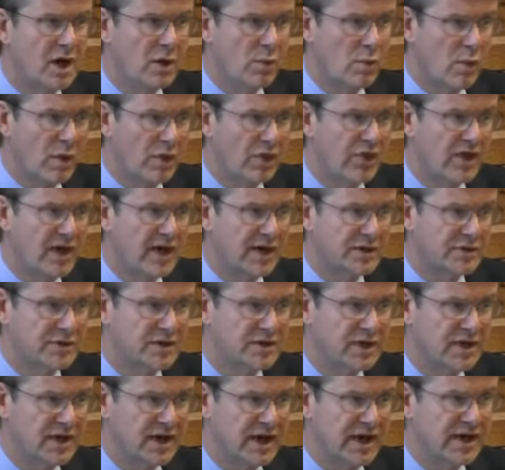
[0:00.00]
1,000 a
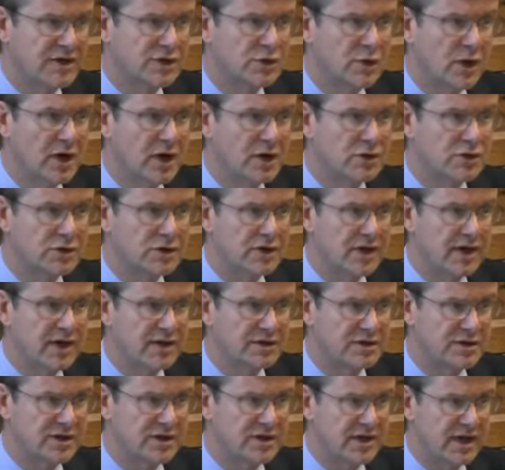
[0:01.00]
day to
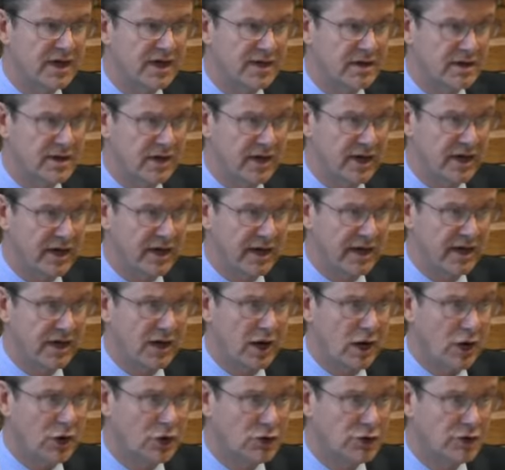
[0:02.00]
100,000 a day, a
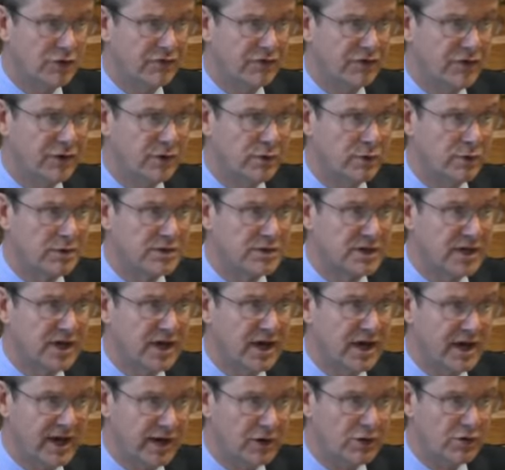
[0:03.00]
100-fold
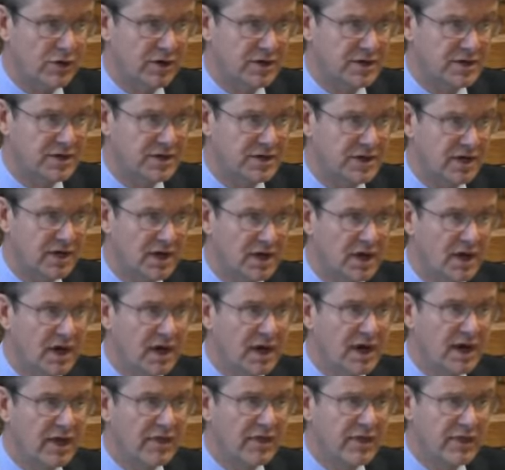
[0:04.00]
increase.
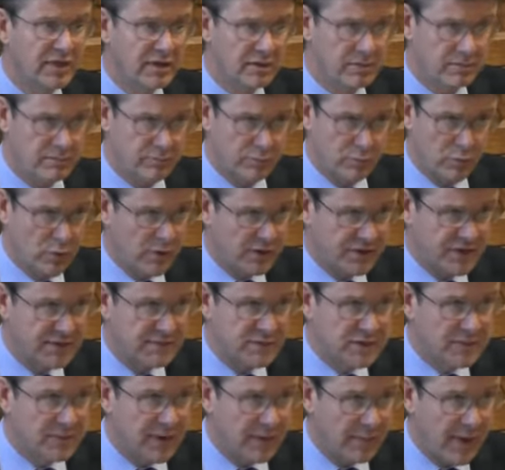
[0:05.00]
What seems to
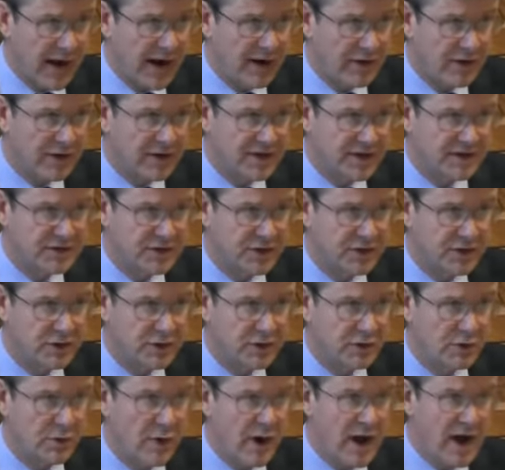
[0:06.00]
be apparent is that
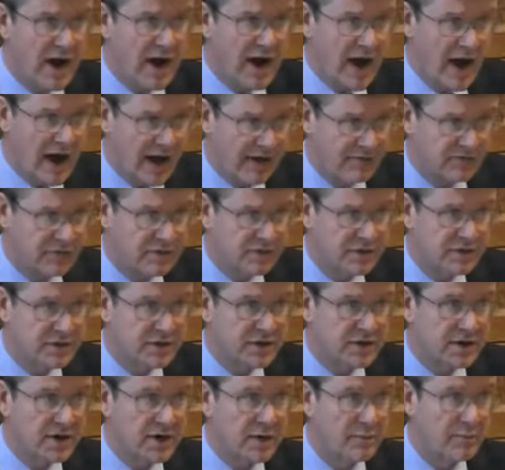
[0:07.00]
you haven't
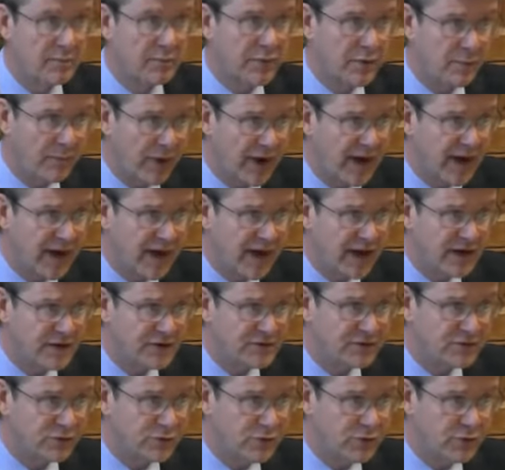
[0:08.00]
prepared
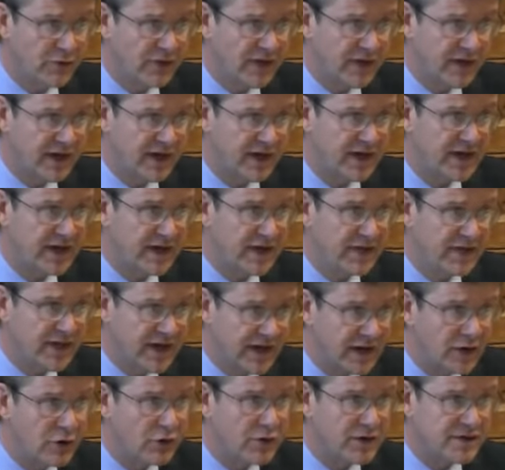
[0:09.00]
for the
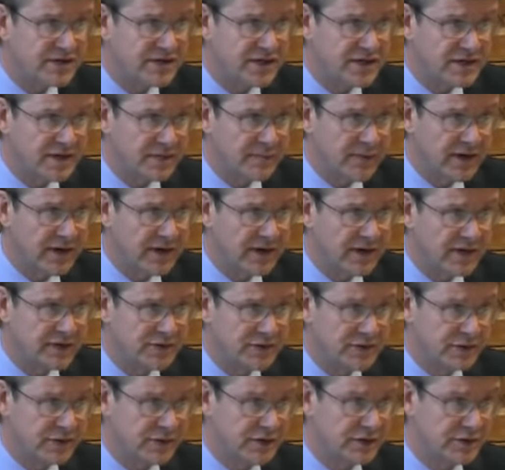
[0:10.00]
increase in demand
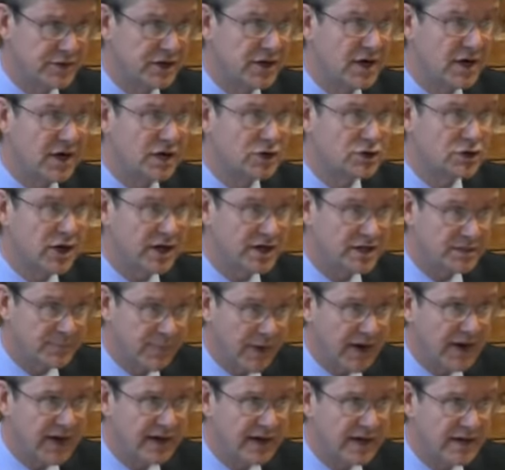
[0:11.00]
that has
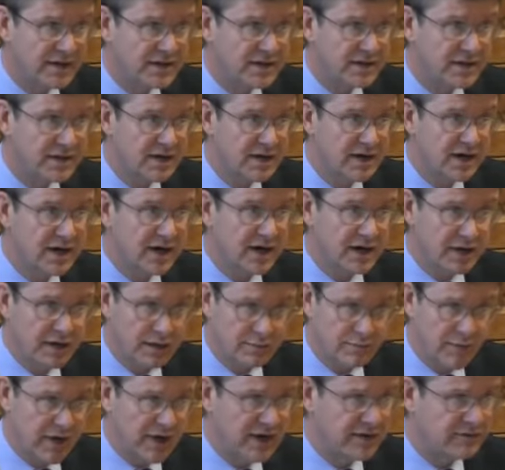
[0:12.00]
transpired. It
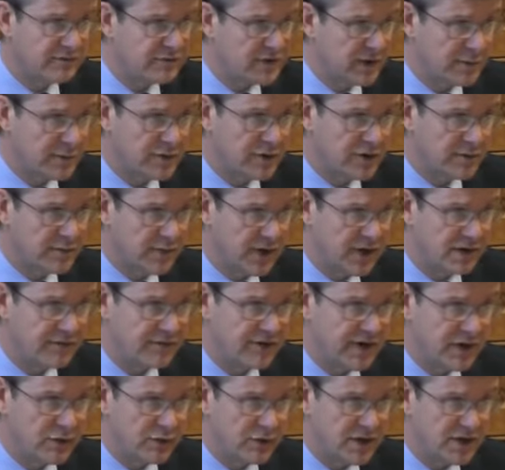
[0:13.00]
may have doubled, it may have
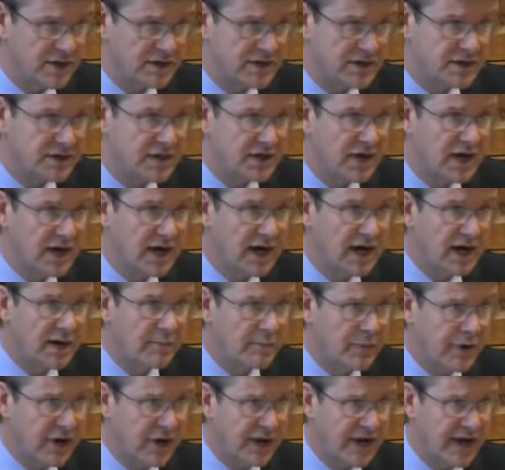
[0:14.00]
increased,
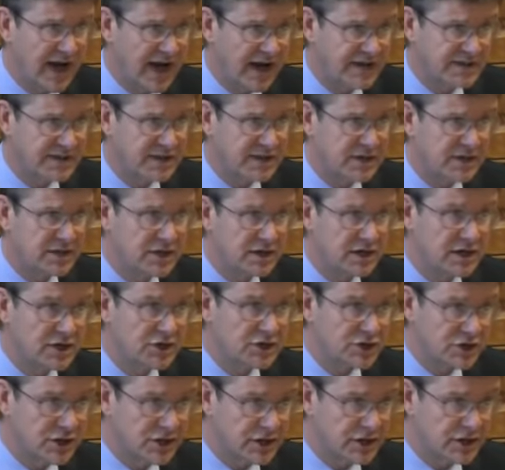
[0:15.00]
but it hasn't
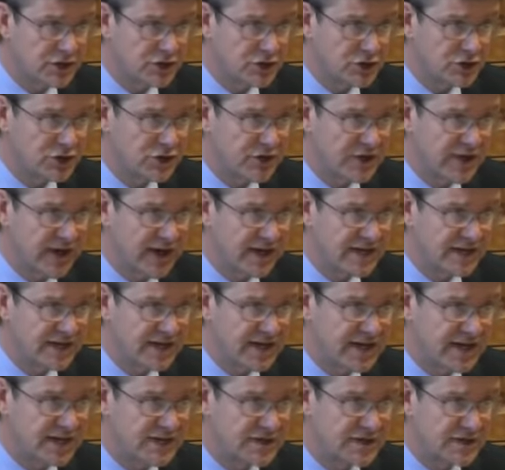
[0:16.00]
surged to the
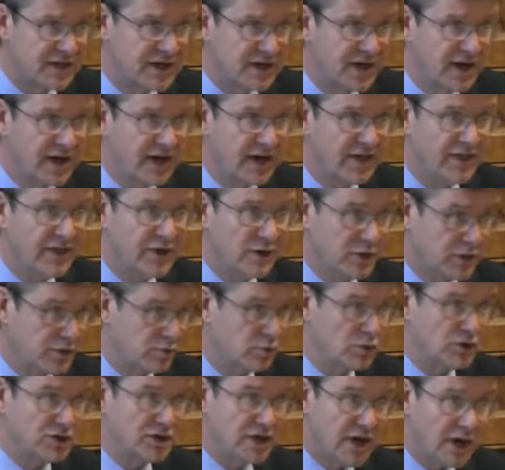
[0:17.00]
extent that
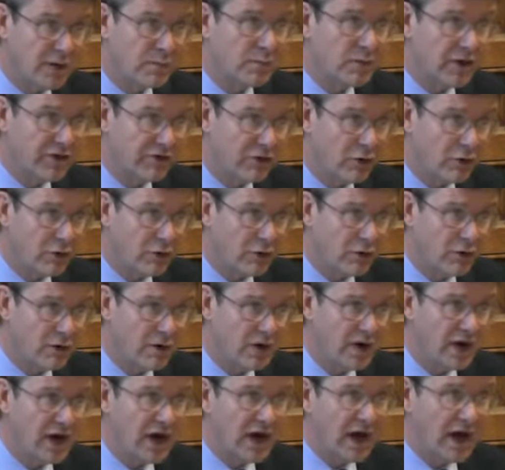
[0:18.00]
was done before,
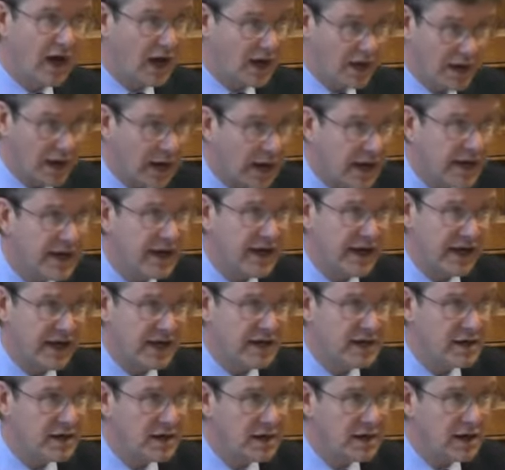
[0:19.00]
and
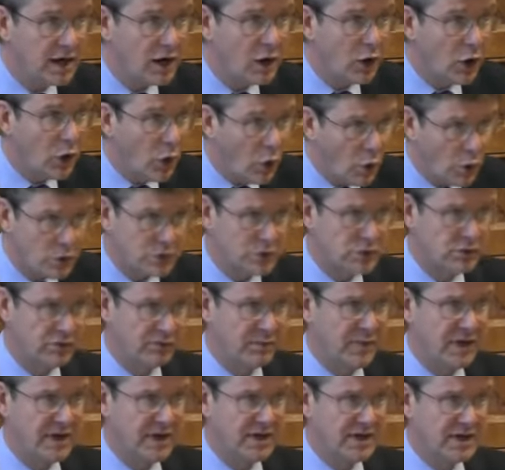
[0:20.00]
clearly ought to have
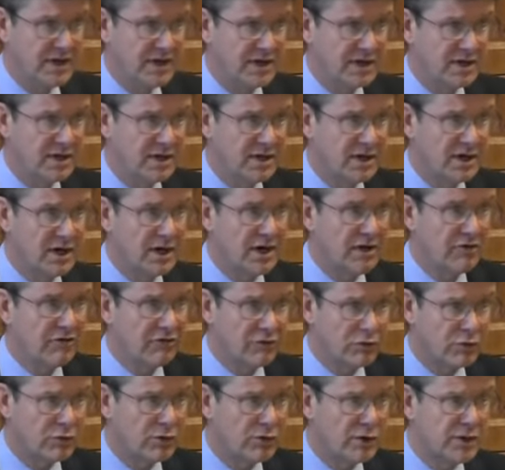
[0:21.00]
been done
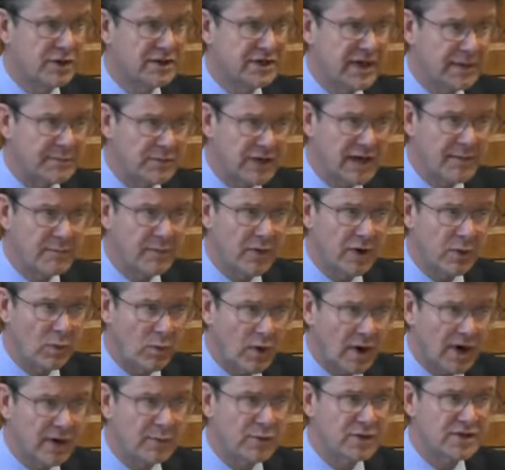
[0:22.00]
for September.
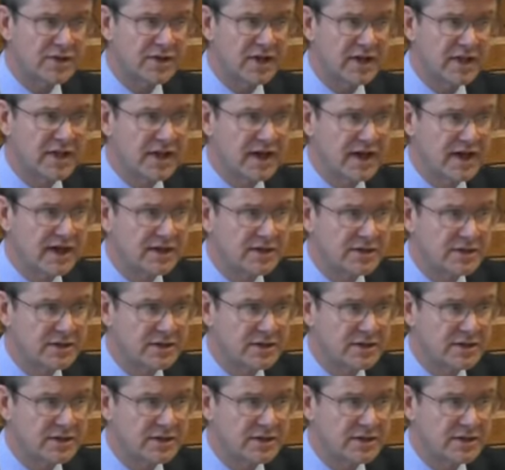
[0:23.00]
Why wasn't that the case?